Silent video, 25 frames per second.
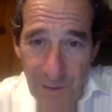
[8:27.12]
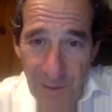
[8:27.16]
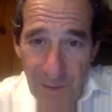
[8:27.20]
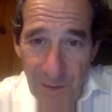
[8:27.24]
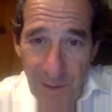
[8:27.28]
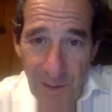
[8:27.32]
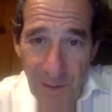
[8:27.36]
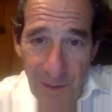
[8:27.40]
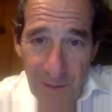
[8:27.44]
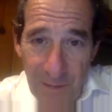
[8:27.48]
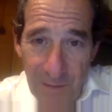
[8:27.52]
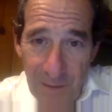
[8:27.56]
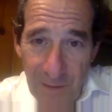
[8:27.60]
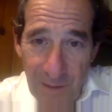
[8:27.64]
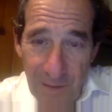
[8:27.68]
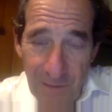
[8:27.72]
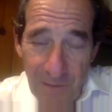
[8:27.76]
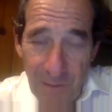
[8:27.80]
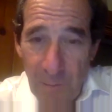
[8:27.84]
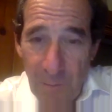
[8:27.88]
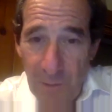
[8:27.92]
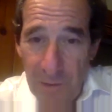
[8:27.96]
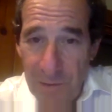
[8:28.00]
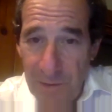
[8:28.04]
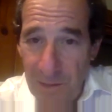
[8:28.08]
and that
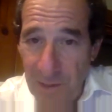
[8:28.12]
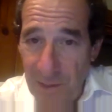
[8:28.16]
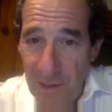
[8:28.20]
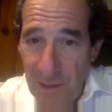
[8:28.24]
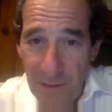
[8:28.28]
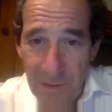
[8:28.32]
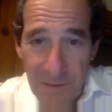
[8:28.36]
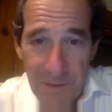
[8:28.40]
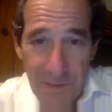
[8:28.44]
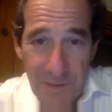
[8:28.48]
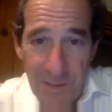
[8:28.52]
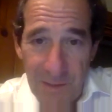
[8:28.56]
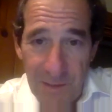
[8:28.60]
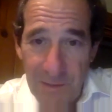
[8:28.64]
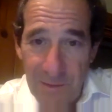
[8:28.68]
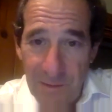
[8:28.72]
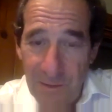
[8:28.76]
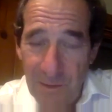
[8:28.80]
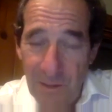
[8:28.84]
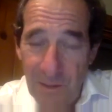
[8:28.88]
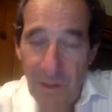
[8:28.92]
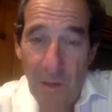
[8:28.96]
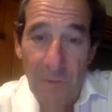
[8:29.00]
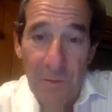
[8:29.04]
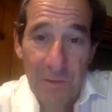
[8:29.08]
everything else that
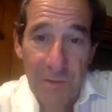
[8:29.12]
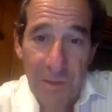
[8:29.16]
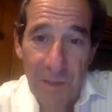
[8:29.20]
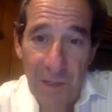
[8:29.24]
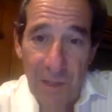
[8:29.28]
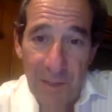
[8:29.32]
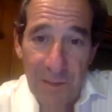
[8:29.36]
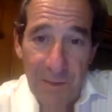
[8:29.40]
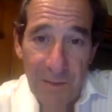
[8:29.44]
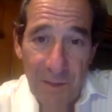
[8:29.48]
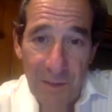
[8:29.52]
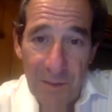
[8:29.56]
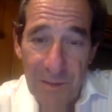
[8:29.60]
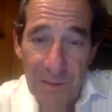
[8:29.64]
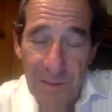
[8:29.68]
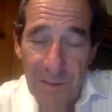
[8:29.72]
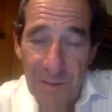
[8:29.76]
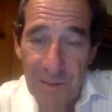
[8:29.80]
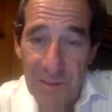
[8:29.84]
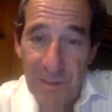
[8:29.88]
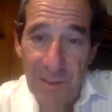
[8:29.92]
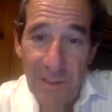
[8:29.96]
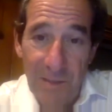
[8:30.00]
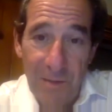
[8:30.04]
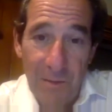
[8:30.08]
the other side does
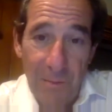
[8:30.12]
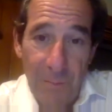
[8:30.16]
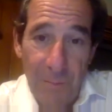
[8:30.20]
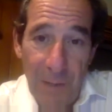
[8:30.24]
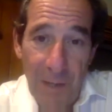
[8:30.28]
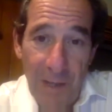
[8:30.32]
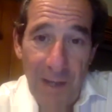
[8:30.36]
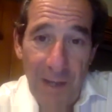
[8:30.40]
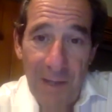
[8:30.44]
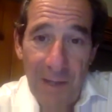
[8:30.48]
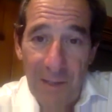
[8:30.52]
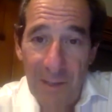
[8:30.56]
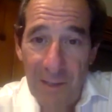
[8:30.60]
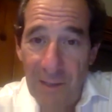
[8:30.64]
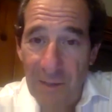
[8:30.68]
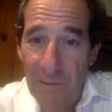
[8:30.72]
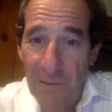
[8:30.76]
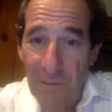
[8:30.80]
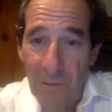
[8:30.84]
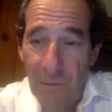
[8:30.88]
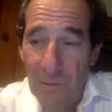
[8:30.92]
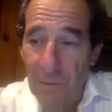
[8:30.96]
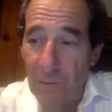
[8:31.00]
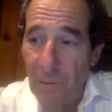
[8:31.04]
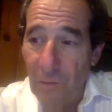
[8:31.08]
is either bad,
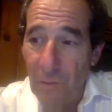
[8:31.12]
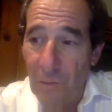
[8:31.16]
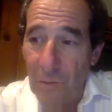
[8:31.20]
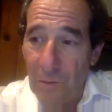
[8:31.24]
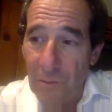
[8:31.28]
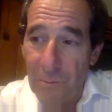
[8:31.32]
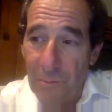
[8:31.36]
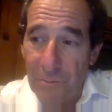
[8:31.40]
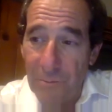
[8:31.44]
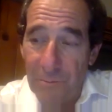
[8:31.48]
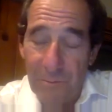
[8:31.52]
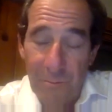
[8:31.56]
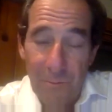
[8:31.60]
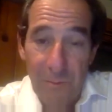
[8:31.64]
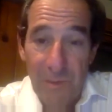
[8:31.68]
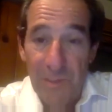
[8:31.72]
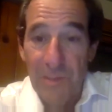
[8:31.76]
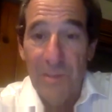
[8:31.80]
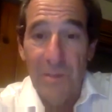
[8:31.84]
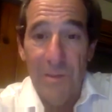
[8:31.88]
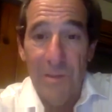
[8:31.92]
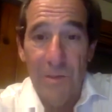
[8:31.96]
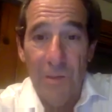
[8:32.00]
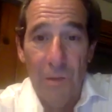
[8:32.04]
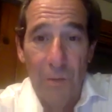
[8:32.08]
evil, or
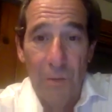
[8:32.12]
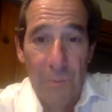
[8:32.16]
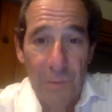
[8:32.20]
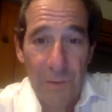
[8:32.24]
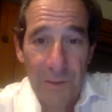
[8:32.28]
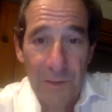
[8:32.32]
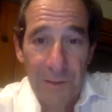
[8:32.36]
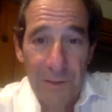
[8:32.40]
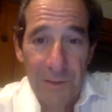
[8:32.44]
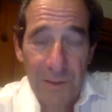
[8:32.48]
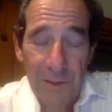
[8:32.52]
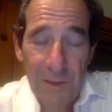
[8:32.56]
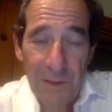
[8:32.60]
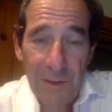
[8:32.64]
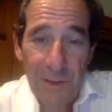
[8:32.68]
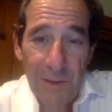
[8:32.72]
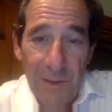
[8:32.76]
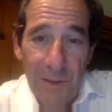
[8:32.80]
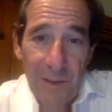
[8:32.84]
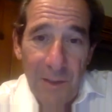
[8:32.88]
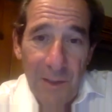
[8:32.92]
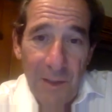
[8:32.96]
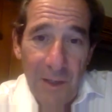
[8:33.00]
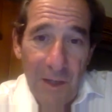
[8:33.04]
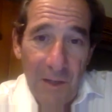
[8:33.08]
misinterpreted.
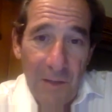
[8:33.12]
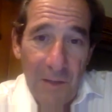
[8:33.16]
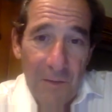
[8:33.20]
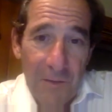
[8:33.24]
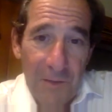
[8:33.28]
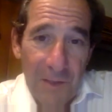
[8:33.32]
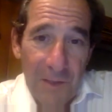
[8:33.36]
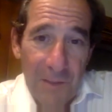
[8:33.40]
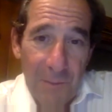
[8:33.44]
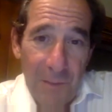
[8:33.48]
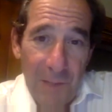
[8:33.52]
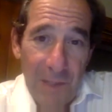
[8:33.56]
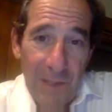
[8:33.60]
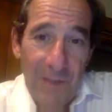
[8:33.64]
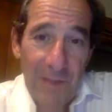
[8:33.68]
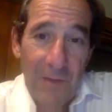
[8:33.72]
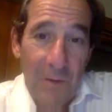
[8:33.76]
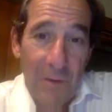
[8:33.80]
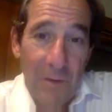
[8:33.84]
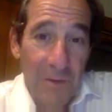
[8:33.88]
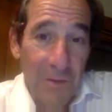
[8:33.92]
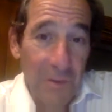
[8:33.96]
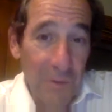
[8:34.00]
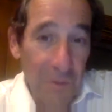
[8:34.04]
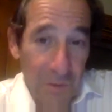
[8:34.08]
I don't think many of
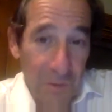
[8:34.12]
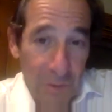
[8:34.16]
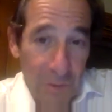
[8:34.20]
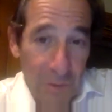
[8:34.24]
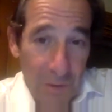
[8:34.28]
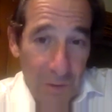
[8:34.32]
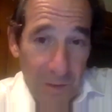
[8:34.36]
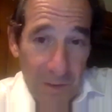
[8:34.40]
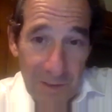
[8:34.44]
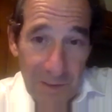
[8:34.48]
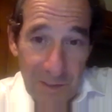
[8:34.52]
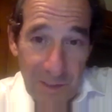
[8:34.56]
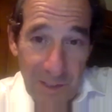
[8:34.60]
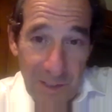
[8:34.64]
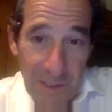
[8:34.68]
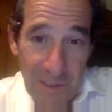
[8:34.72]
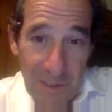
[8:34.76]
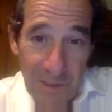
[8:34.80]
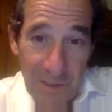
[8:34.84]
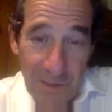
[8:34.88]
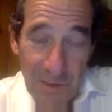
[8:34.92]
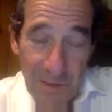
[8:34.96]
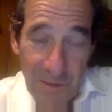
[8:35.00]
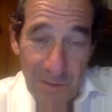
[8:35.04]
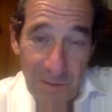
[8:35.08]
those news
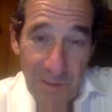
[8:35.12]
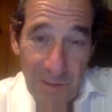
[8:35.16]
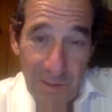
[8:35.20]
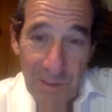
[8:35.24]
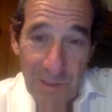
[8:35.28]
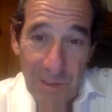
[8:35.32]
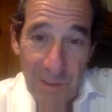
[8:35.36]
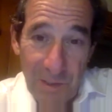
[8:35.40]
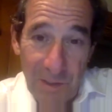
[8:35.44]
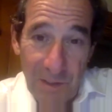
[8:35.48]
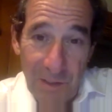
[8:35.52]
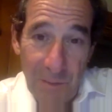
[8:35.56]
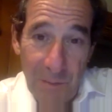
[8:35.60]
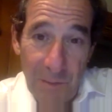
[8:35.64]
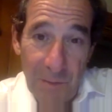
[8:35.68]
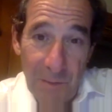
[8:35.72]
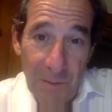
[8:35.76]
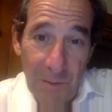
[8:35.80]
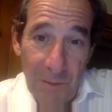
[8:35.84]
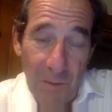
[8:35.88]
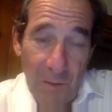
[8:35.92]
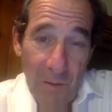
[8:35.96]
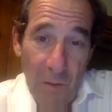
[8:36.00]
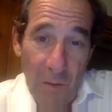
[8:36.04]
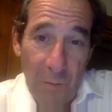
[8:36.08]
organizations are necessarily going to
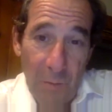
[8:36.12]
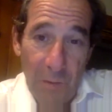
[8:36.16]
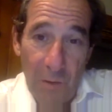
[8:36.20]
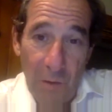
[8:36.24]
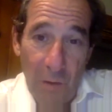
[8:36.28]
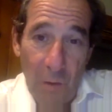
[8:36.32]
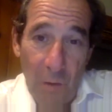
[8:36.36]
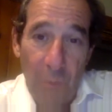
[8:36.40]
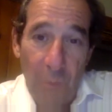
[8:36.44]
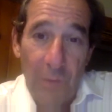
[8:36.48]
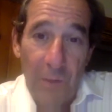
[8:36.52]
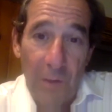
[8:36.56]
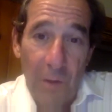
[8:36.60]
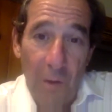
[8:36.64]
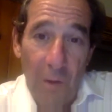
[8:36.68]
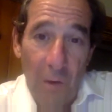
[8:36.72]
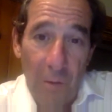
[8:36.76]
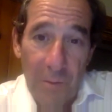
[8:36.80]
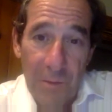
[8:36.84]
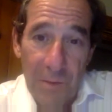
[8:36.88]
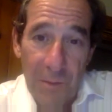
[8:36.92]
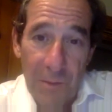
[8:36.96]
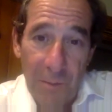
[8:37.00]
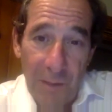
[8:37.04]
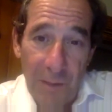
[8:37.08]
be open
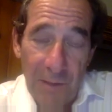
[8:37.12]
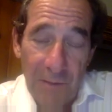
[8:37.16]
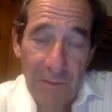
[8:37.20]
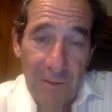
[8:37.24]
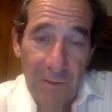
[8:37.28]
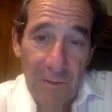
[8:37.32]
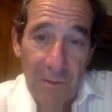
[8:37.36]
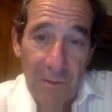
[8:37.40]
arms about